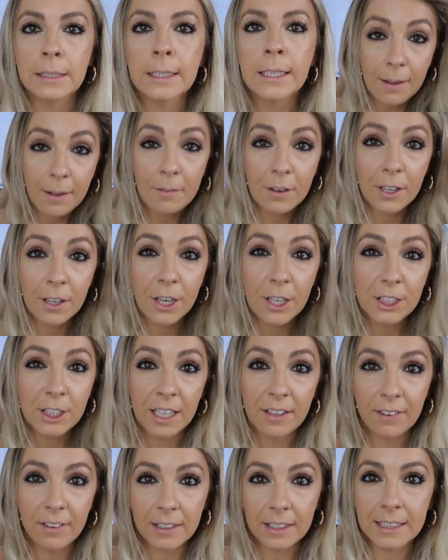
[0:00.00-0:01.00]
They're
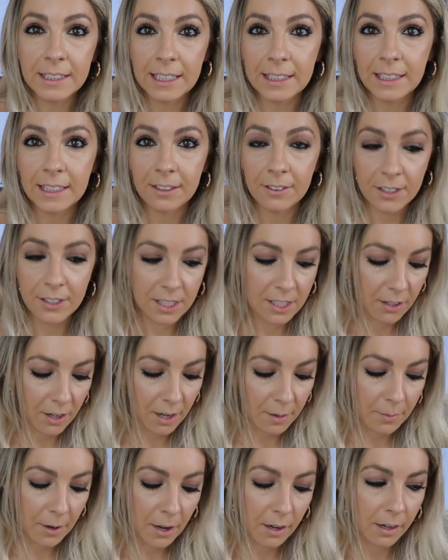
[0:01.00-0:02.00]
usually around the
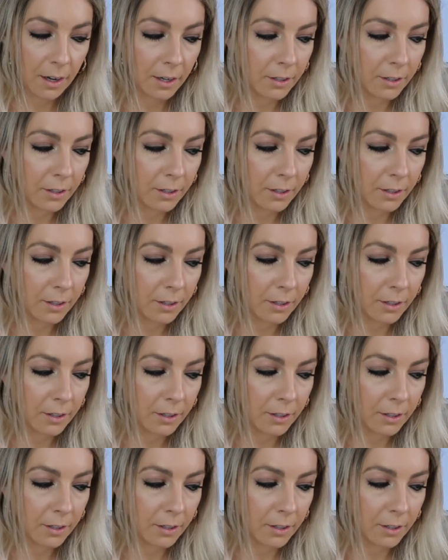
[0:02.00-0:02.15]
$16.99 mark.